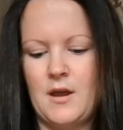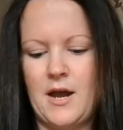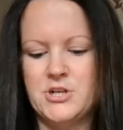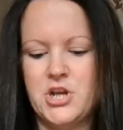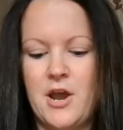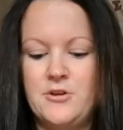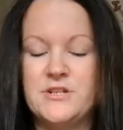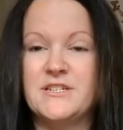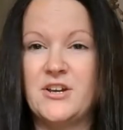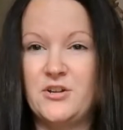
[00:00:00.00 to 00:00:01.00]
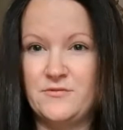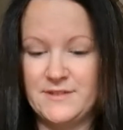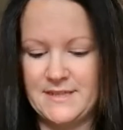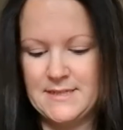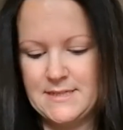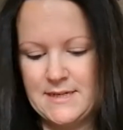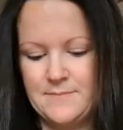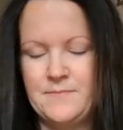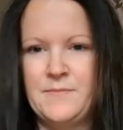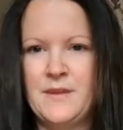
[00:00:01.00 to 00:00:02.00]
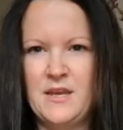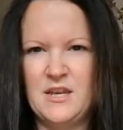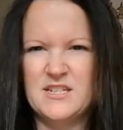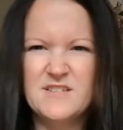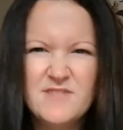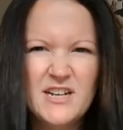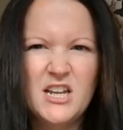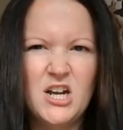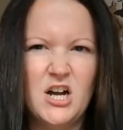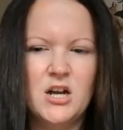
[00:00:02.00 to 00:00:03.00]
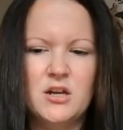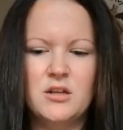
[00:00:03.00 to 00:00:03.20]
I chose because I couldn't resist it. It doesn't really look